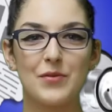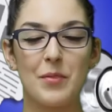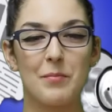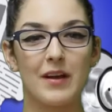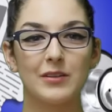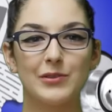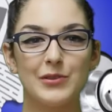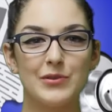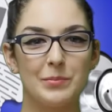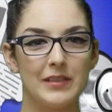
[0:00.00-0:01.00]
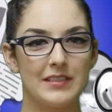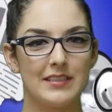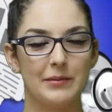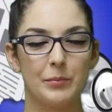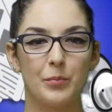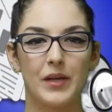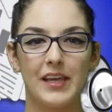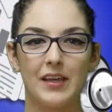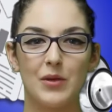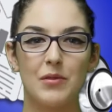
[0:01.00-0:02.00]
from the Medical News Bulletin,
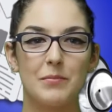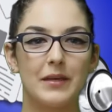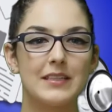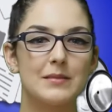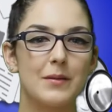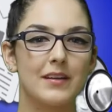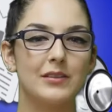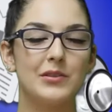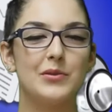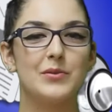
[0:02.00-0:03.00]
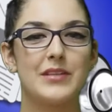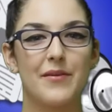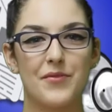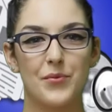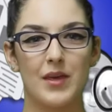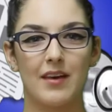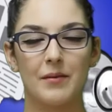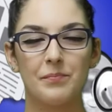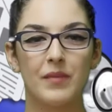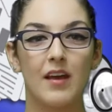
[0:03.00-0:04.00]
bringing you the biggest medical news of the week.
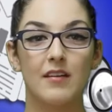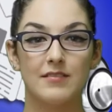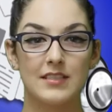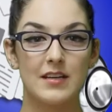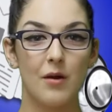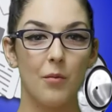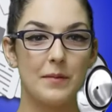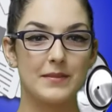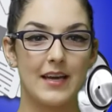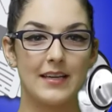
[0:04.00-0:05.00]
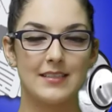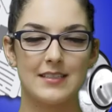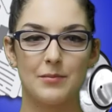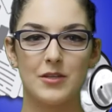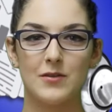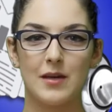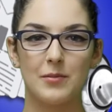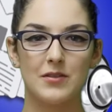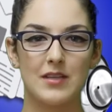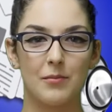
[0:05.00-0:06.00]
Visit our website,
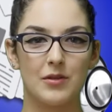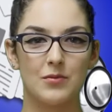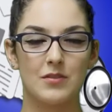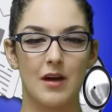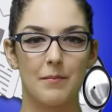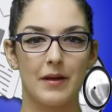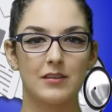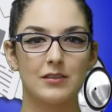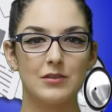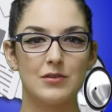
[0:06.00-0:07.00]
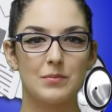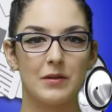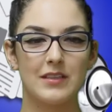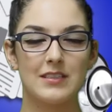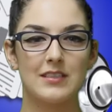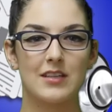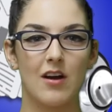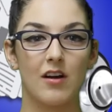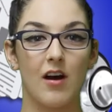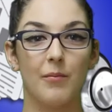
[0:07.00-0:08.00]

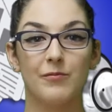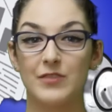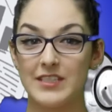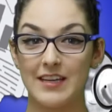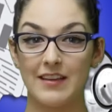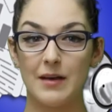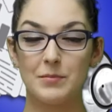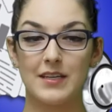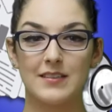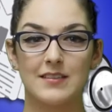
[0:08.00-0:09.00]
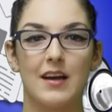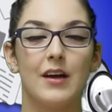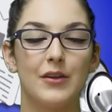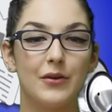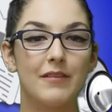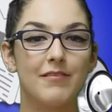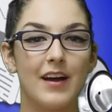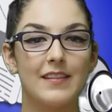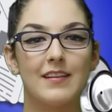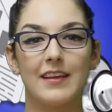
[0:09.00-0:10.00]
www.medicalnewsbulletin.com, for daily updates. You can
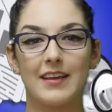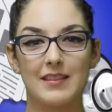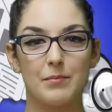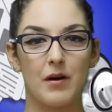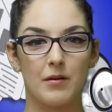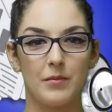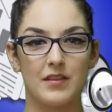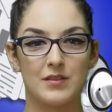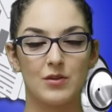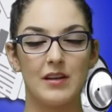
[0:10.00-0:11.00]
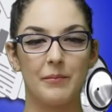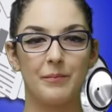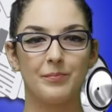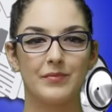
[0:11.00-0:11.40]
find the link at the bottom of the screen.